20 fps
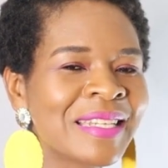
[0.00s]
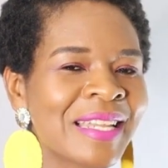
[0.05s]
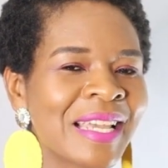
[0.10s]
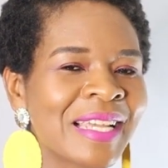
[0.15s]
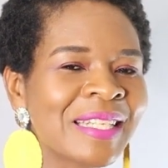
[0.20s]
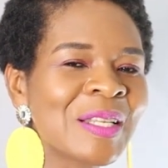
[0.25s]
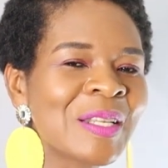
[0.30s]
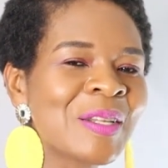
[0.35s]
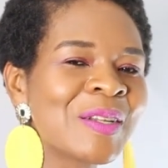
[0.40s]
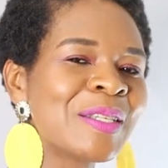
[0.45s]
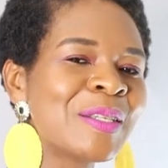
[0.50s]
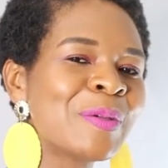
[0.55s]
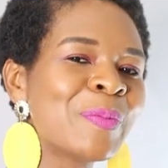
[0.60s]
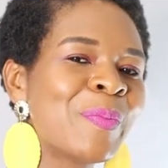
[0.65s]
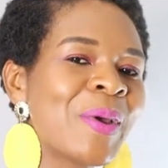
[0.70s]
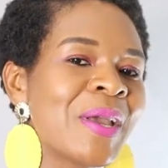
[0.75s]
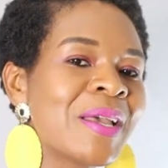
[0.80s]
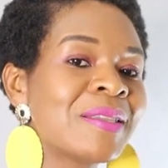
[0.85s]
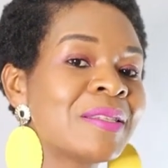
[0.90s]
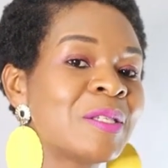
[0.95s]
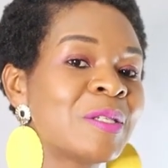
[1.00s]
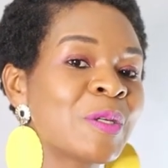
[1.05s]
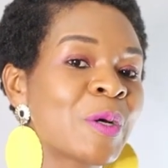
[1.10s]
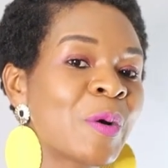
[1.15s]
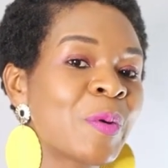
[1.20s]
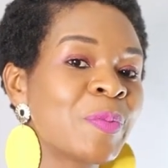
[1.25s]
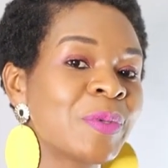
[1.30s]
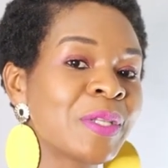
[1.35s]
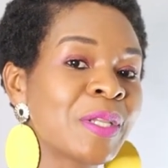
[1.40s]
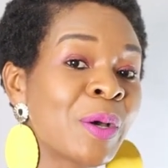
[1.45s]
Technology-based
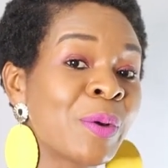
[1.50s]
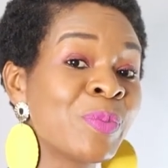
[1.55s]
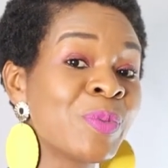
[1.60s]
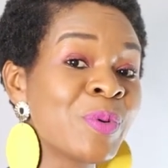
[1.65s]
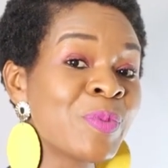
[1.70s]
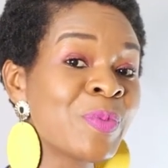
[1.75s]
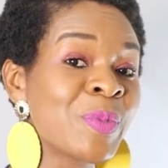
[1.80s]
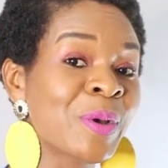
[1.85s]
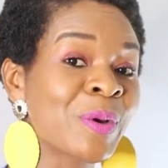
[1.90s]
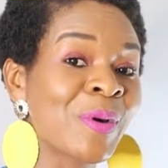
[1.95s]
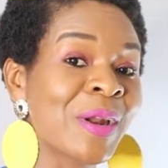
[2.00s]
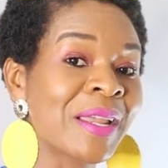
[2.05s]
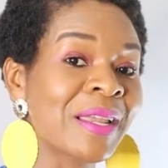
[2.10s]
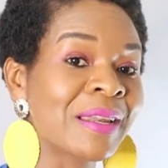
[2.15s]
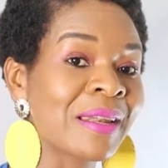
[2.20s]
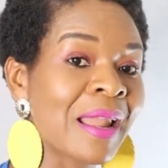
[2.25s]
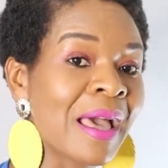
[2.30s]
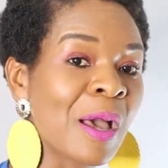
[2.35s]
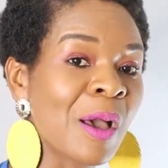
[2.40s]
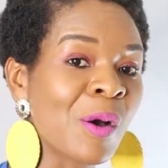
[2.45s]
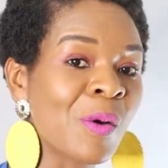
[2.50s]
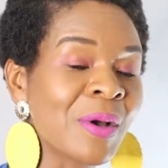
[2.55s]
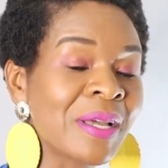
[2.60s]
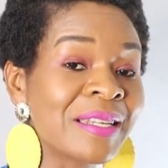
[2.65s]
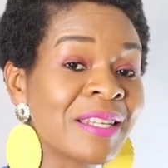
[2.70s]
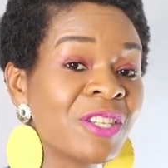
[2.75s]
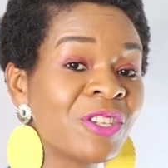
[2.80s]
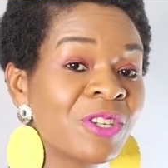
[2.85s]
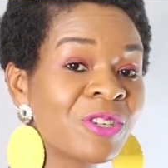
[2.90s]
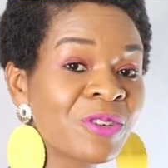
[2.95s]
jobs are booming right now,
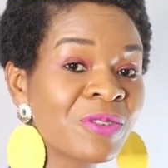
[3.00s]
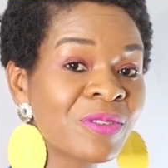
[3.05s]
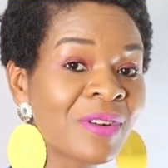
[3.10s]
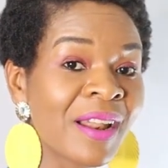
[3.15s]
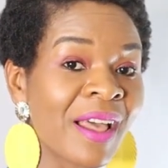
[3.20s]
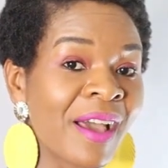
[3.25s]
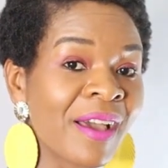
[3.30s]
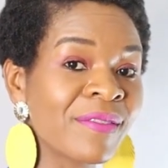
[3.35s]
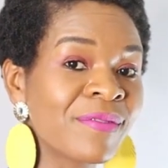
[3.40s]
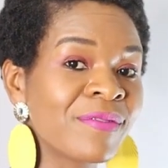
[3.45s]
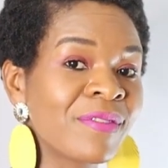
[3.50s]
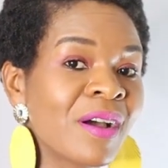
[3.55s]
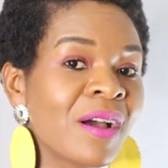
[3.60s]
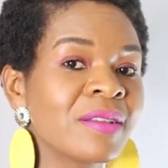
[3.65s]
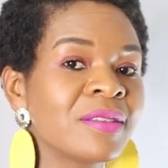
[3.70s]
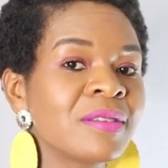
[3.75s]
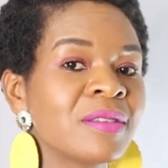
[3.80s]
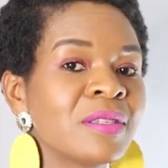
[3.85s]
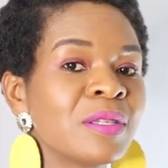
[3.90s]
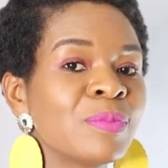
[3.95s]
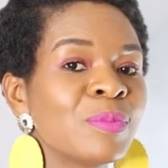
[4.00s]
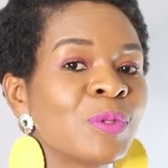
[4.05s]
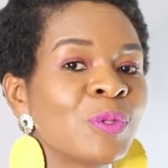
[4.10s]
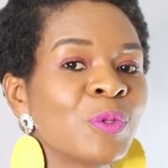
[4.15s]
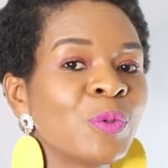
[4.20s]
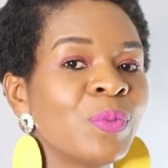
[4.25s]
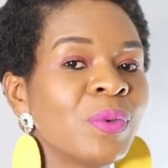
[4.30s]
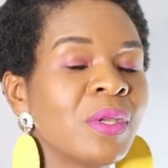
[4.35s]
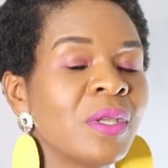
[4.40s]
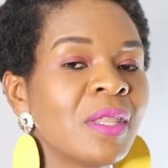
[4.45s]
and the general advice seems
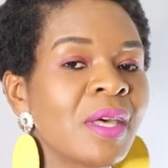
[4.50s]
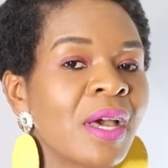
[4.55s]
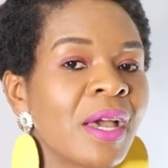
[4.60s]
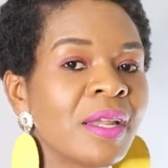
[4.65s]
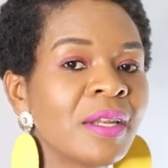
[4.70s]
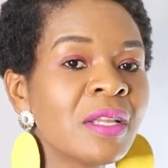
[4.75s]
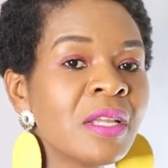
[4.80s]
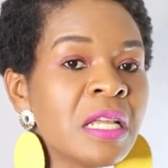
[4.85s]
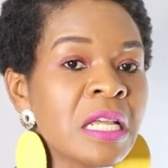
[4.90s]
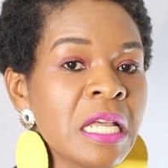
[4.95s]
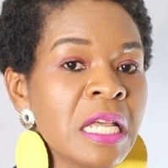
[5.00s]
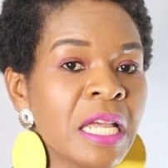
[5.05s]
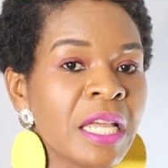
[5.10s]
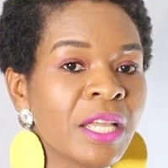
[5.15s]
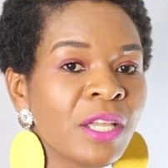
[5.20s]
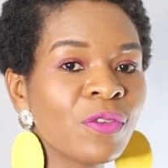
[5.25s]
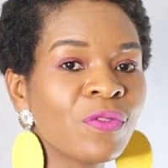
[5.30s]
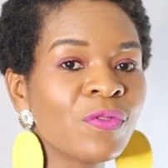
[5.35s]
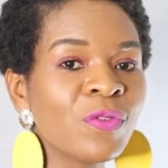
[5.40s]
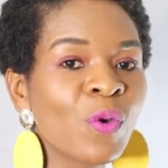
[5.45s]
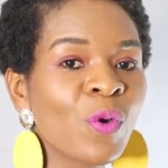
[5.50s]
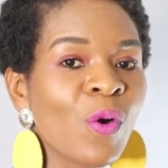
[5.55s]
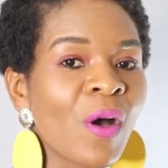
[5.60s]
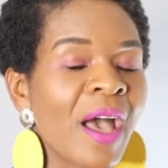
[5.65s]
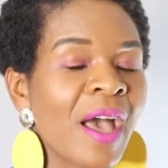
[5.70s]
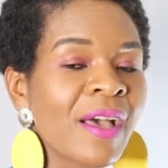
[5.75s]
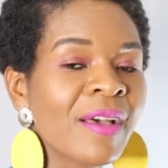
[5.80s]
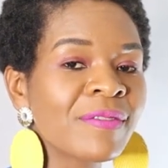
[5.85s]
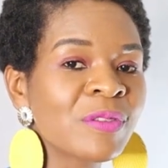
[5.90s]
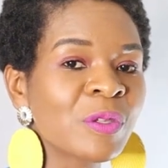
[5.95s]
to be that if you
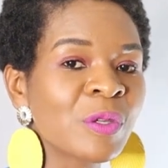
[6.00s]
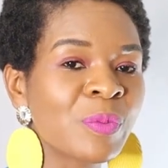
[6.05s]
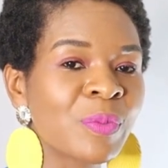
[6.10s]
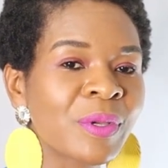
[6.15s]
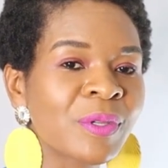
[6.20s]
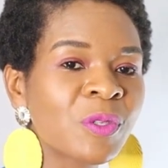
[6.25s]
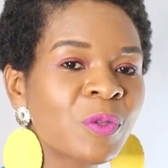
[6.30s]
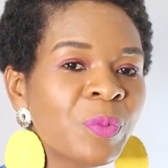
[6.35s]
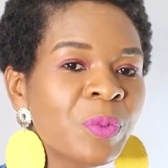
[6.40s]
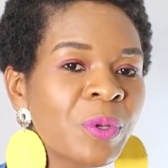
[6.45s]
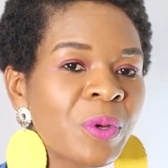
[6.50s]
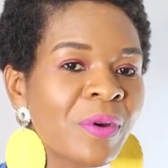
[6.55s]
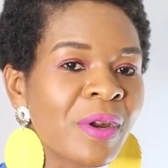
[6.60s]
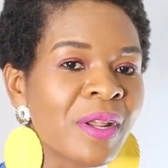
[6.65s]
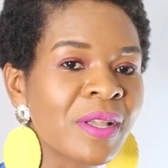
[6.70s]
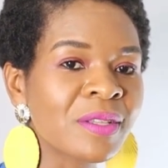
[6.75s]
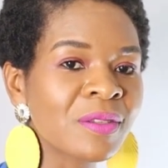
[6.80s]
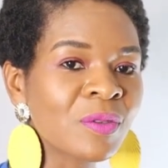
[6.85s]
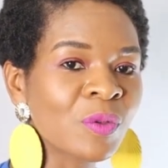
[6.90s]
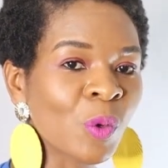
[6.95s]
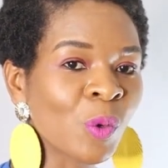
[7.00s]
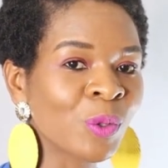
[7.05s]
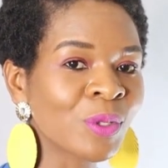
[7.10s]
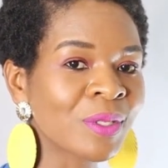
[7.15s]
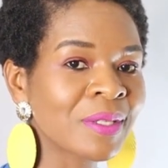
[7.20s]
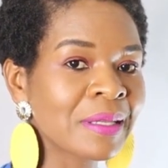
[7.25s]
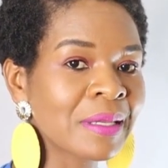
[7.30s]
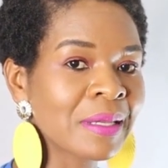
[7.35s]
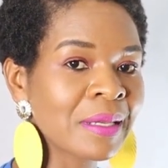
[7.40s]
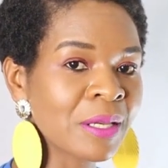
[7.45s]
have some experience or
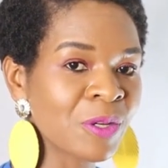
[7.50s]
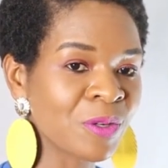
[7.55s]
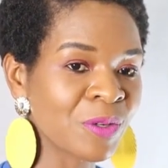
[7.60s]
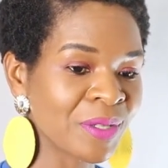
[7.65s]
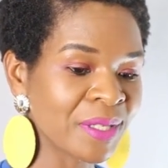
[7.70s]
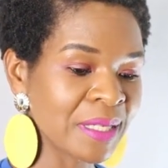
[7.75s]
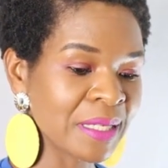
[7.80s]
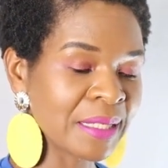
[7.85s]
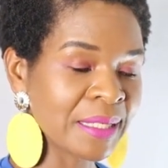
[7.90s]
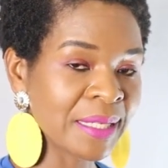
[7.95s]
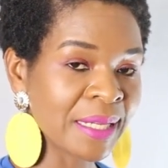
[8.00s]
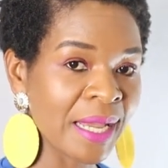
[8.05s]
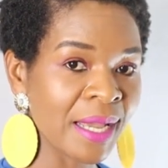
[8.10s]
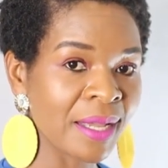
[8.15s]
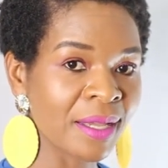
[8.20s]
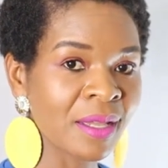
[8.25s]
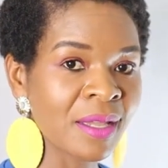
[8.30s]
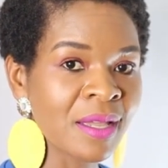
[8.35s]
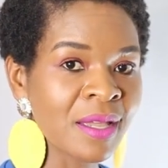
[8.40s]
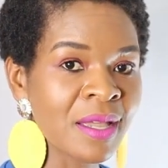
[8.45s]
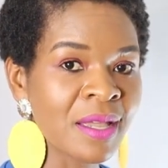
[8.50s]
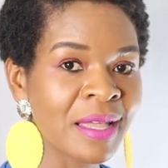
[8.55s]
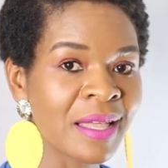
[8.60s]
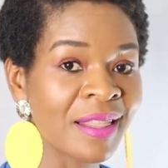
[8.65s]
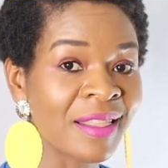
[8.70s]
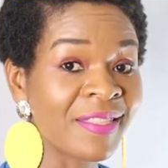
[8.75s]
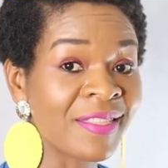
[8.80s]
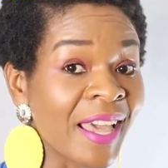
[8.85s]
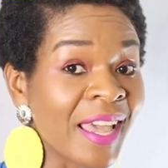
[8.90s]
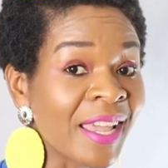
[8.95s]
skills in tech,
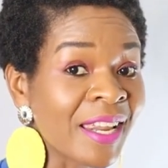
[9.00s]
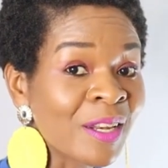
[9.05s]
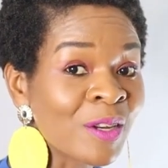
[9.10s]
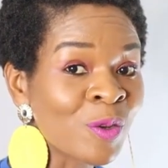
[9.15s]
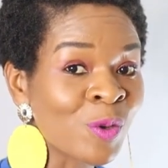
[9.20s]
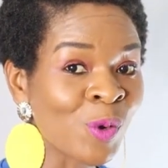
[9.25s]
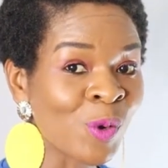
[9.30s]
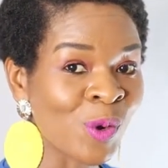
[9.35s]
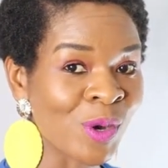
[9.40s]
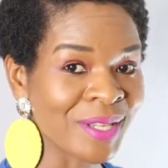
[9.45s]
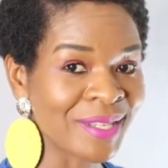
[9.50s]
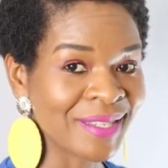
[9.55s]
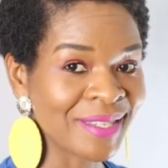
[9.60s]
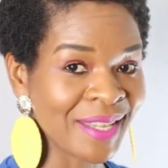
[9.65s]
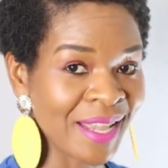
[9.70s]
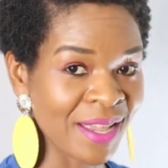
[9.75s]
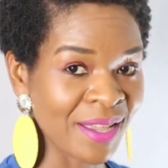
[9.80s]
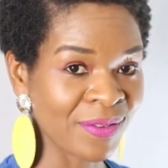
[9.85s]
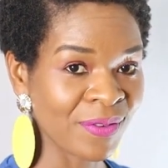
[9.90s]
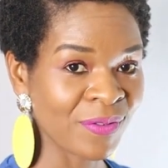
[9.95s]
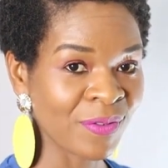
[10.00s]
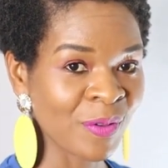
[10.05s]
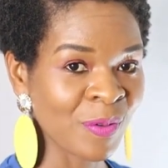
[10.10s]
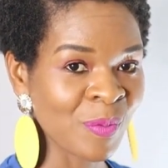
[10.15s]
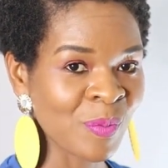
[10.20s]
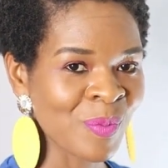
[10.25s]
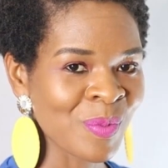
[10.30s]
then you are safe.